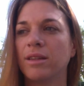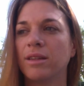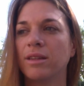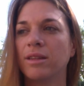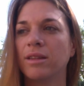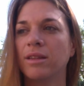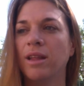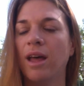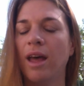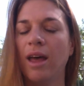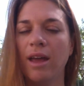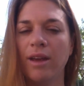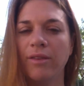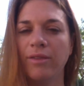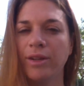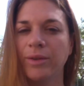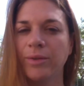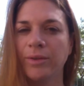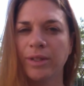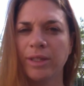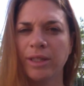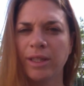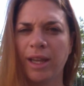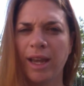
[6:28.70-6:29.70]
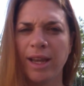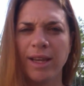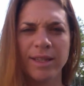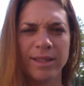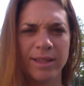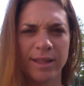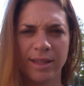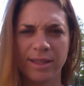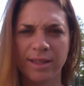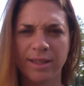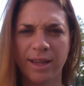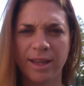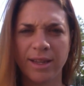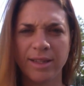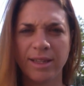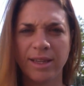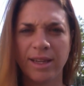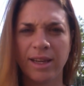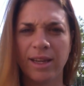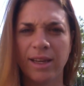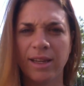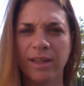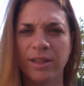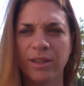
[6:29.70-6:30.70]
not everyone likes this
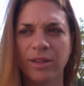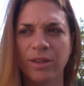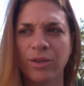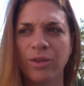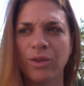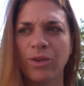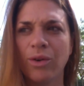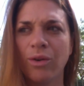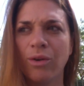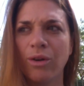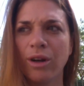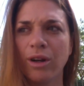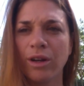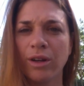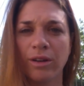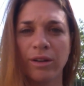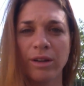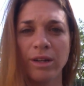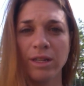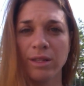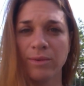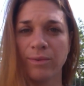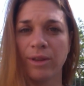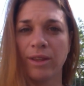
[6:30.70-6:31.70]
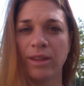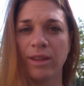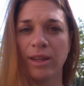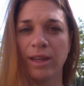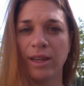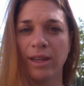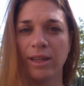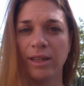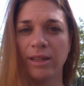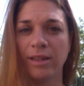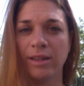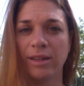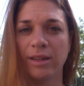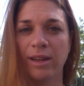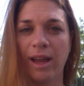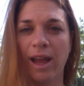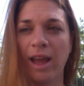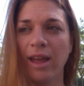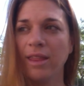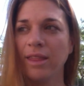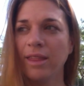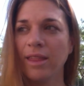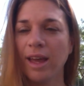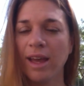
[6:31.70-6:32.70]
idea, nor agrees with it.
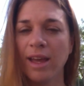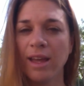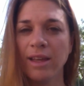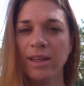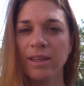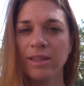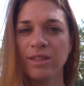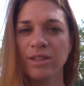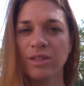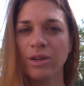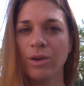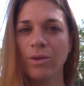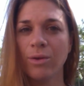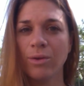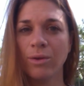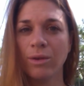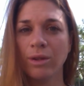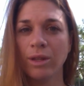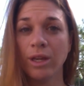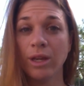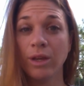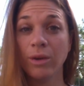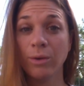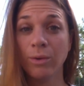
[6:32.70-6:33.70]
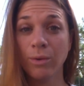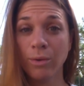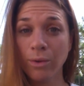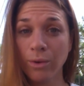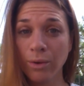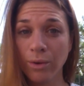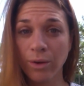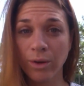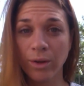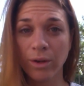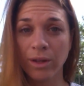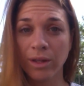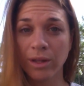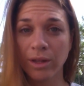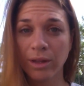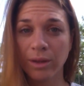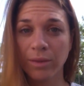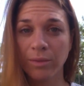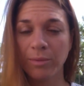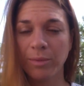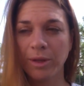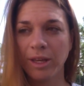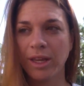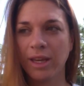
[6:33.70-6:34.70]
And that is totally cool,
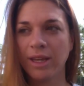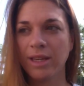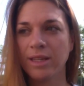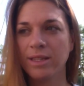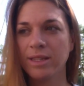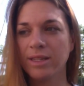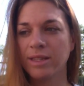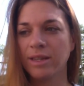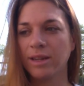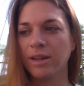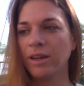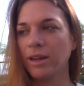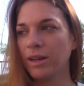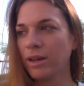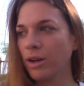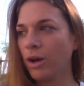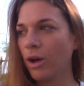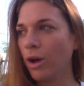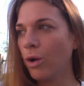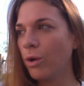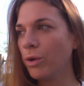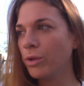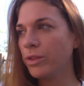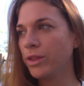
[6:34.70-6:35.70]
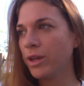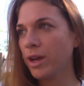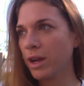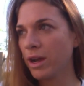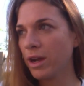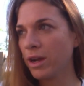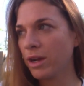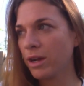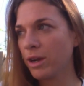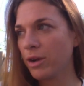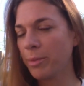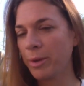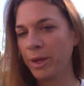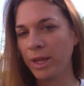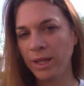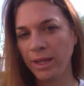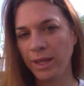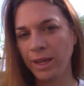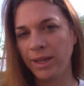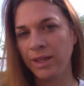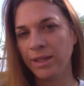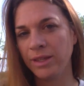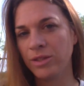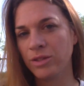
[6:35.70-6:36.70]
because they're going to hold their
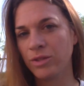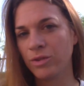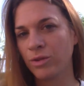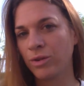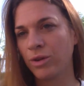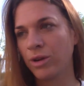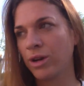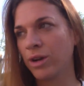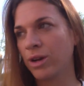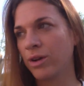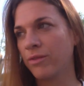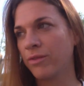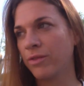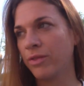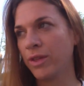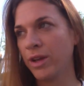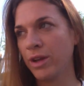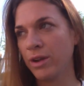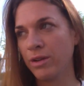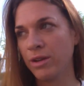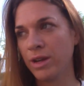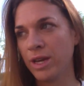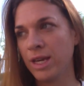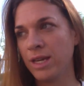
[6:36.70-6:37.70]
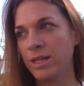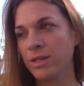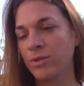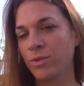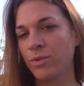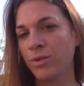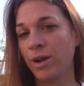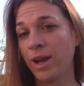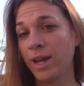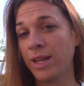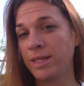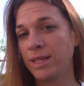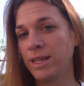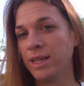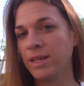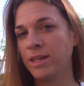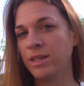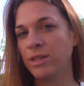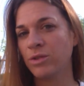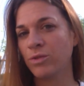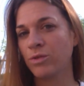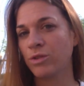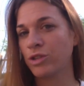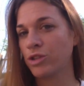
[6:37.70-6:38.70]
opinions or theories or
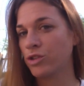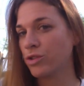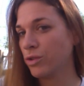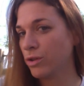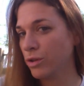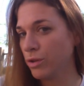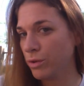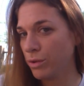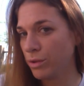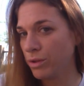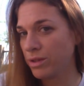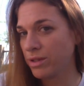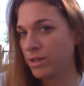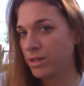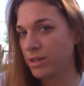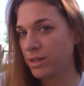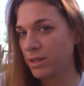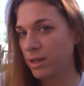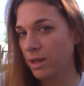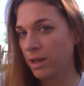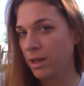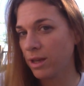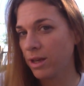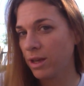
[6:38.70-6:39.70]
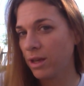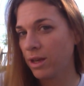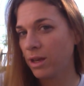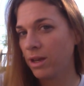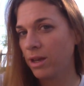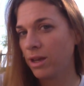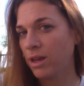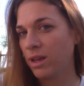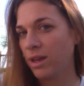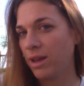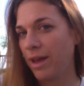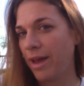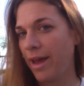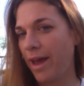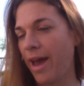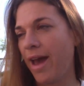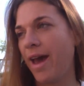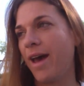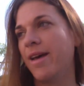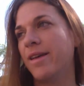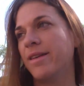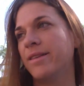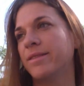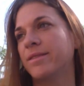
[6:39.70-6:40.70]
ideas or truths
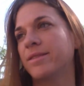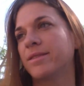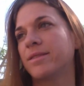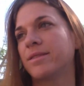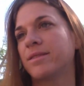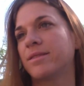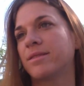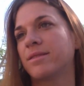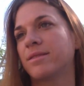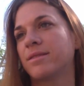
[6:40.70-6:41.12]
as